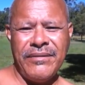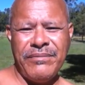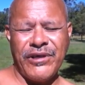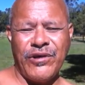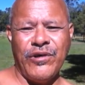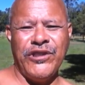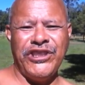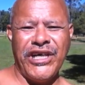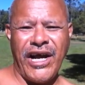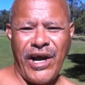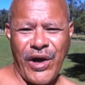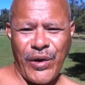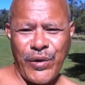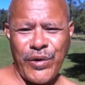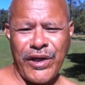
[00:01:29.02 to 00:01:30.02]
because you're
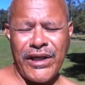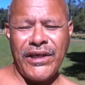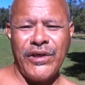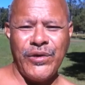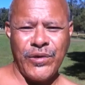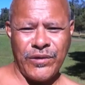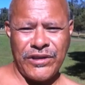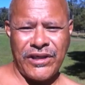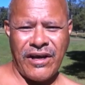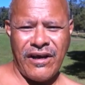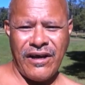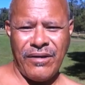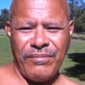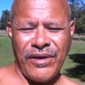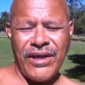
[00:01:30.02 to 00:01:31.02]
owning your
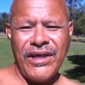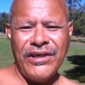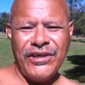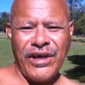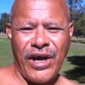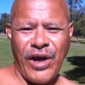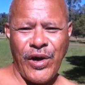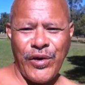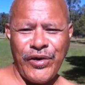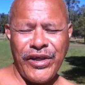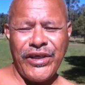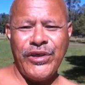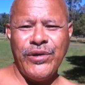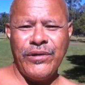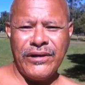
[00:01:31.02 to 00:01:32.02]
time, you're
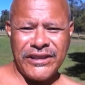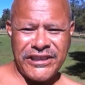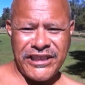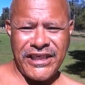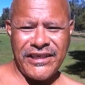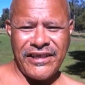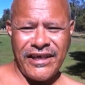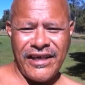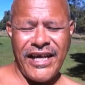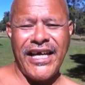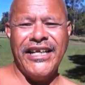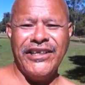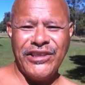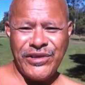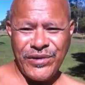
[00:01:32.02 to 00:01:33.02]
owning your agenda,
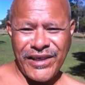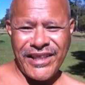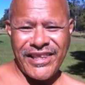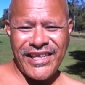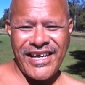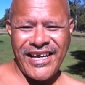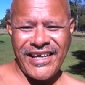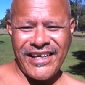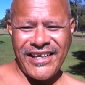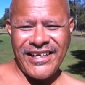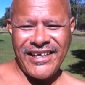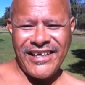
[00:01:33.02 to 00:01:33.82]
and in doing that,